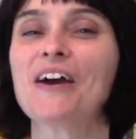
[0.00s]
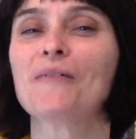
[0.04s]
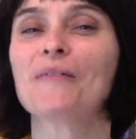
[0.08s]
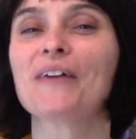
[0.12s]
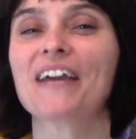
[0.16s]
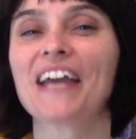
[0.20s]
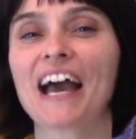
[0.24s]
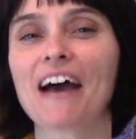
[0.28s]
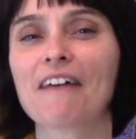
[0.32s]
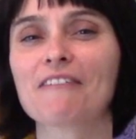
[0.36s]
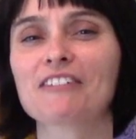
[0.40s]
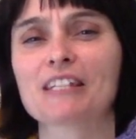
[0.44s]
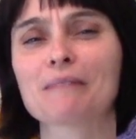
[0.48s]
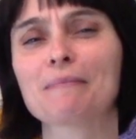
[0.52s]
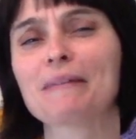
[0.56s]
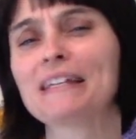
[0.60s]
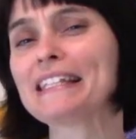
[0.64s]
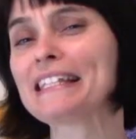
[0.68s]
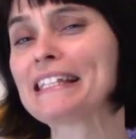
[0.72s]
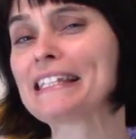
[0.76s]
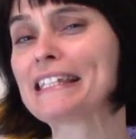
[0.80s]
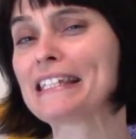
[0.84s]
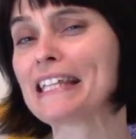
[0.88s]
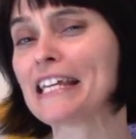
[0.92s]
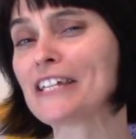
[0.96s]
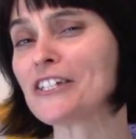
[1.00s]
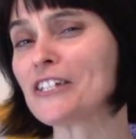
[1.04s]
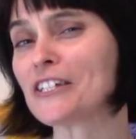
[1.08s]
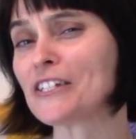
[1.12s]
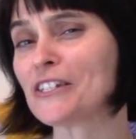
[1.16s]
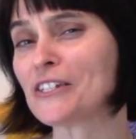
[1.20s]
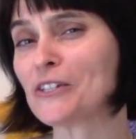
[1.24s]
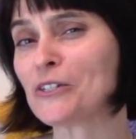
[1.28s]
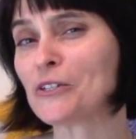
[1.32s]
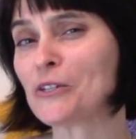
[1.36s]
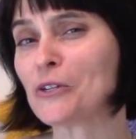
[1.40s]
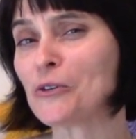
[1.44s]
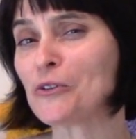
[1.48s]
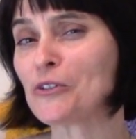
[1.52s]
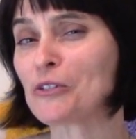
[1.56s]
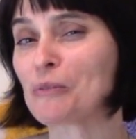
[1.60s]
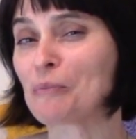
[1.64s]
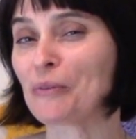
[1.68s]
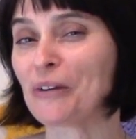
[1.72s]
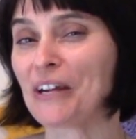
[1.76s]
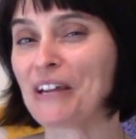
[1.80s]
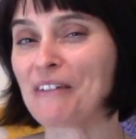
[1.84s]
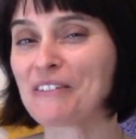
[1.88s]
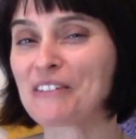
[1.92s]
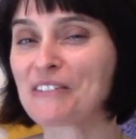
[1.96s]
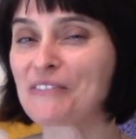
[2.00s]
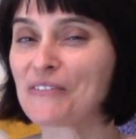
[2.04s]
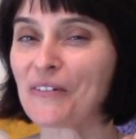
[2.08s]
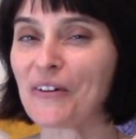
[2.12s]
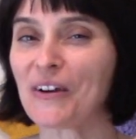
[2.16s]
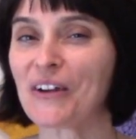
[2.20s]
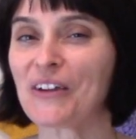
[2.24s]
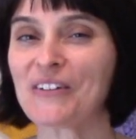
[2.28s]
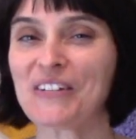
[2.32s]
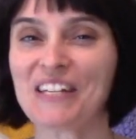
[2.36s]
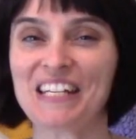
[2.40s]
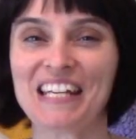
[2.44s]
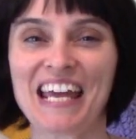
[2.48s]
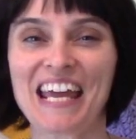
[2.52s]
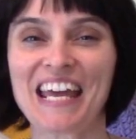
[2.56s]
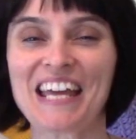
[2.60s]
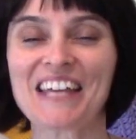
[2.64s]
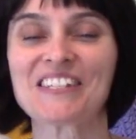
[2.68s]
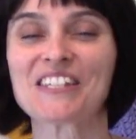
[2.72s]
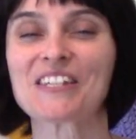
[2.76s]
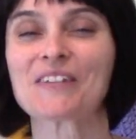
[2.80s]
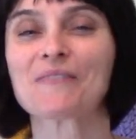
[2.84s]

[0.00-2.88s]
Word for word: We have some In Stitches news briefs for you today,